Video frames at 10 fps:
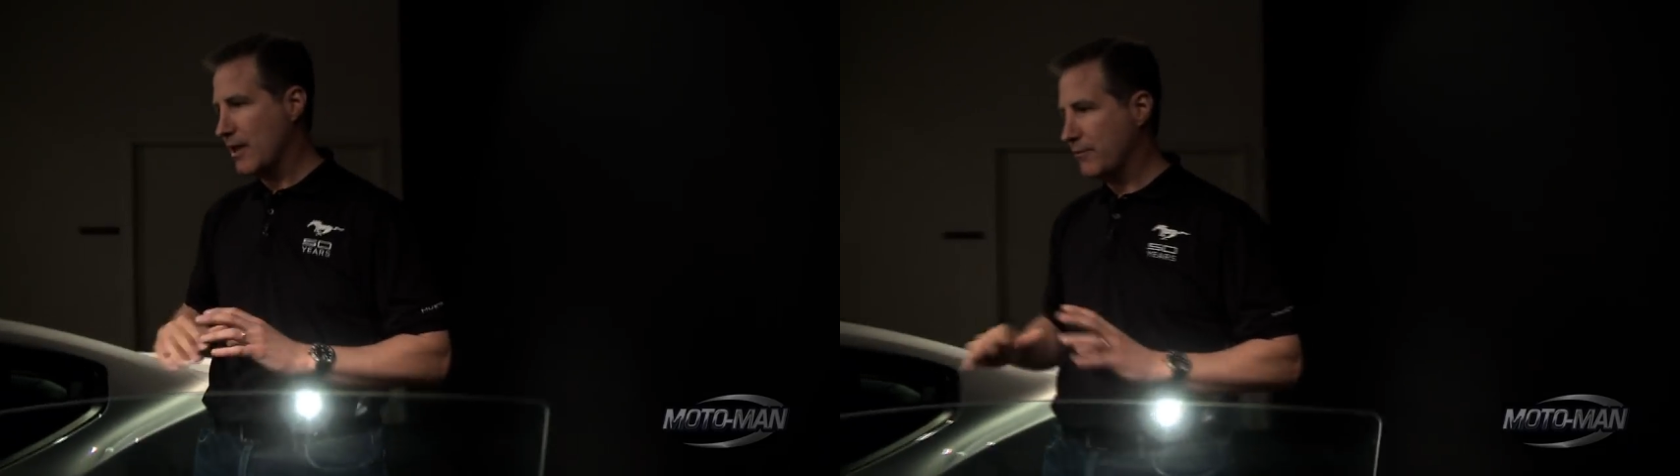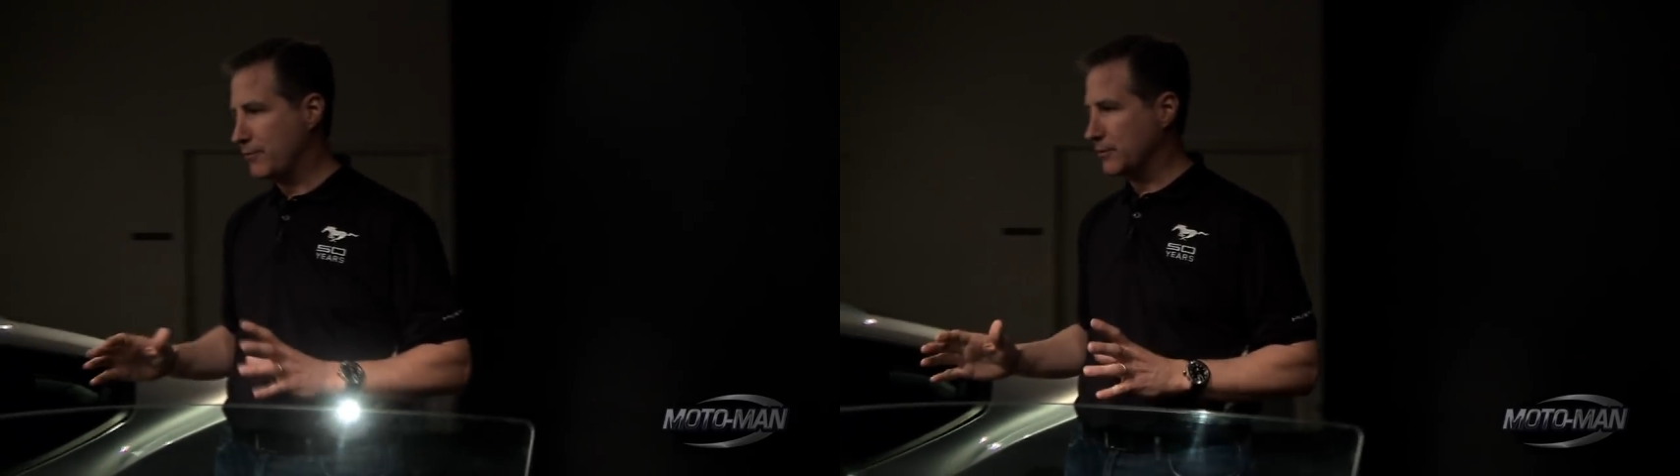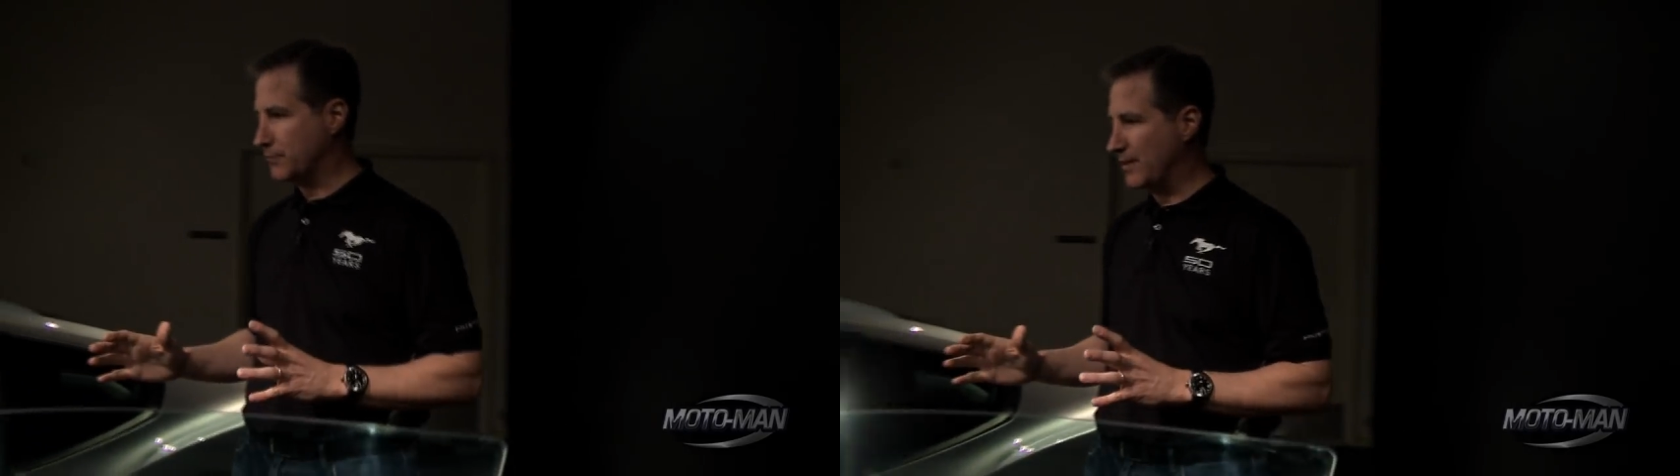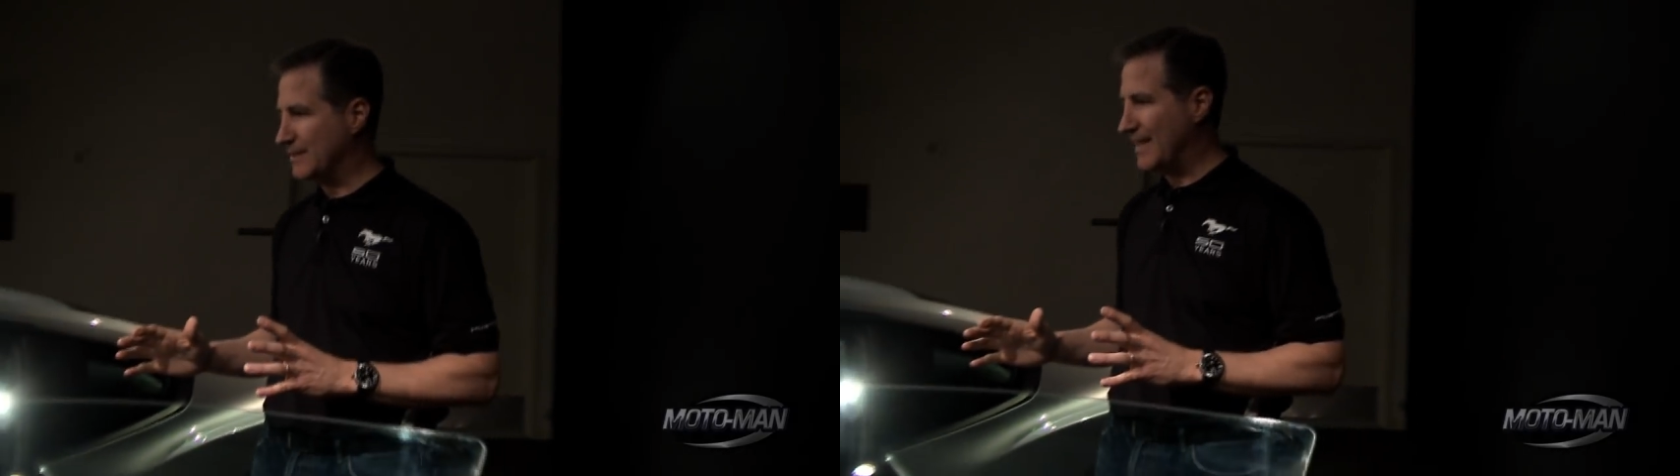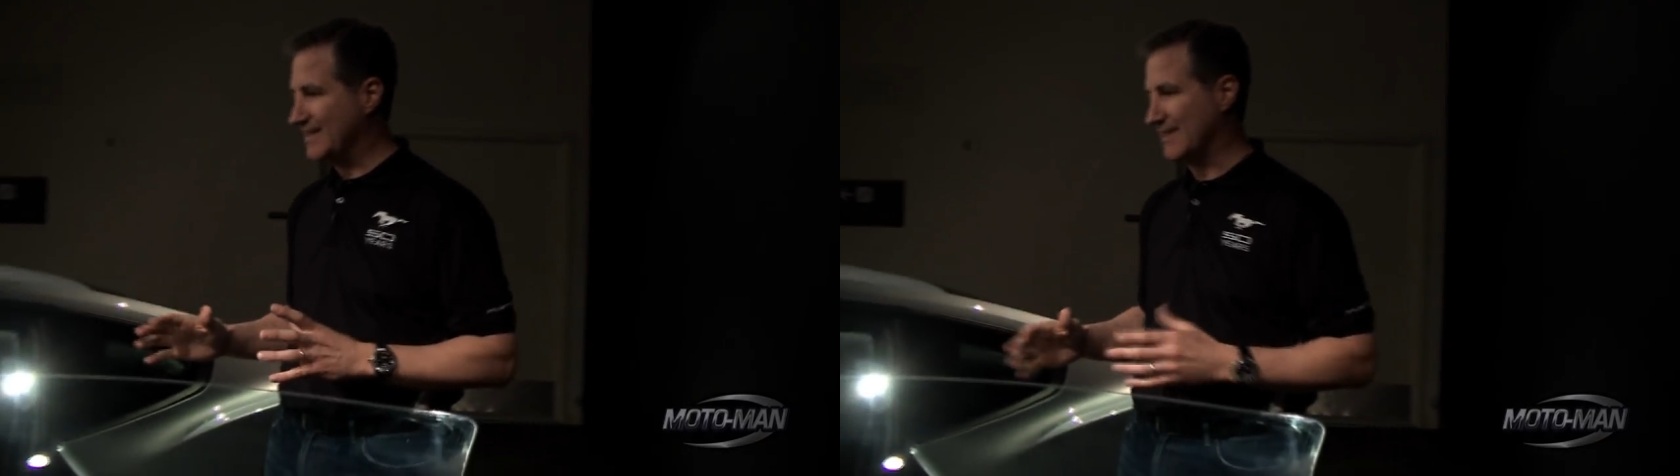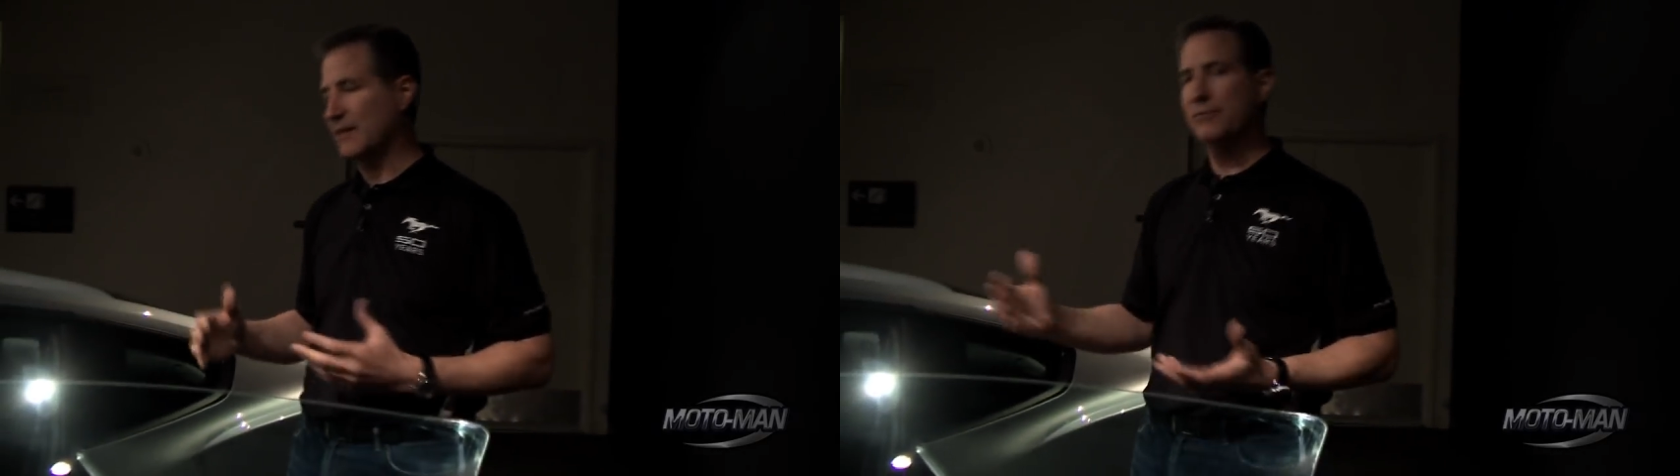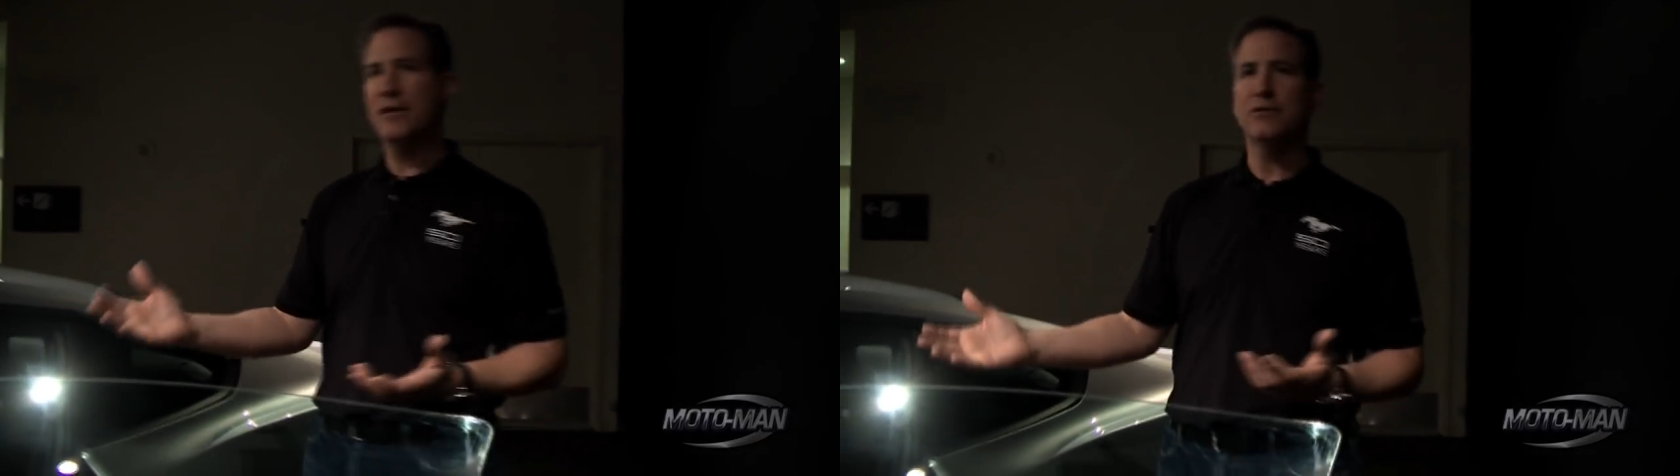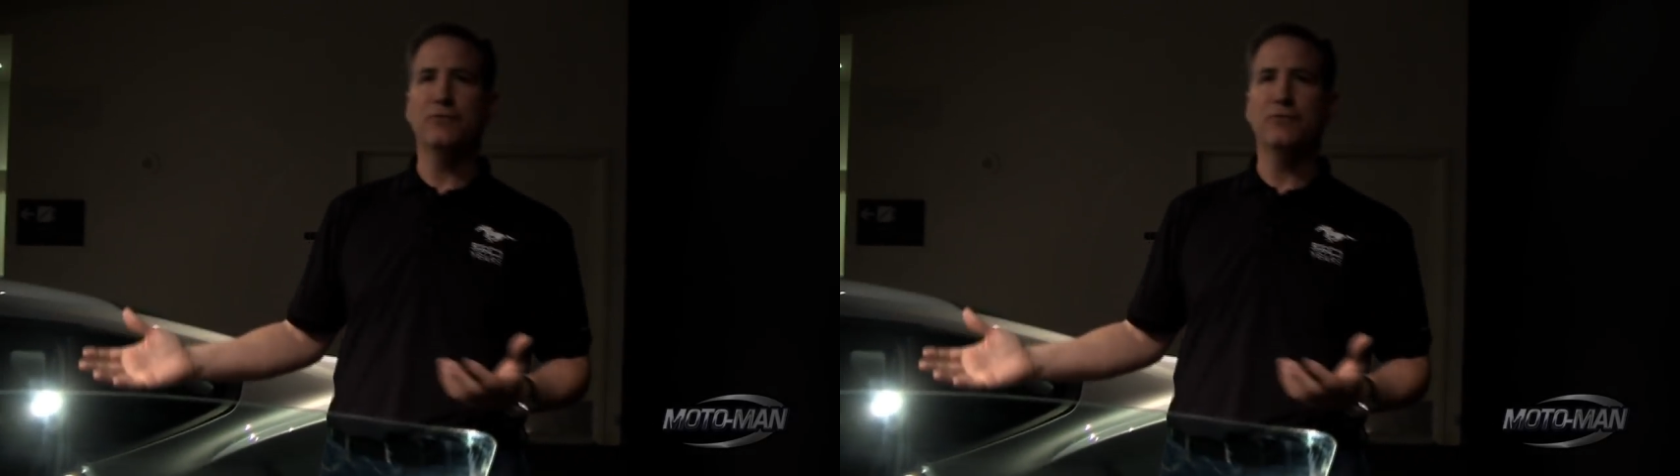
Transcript: Feels fantastic. And in fact,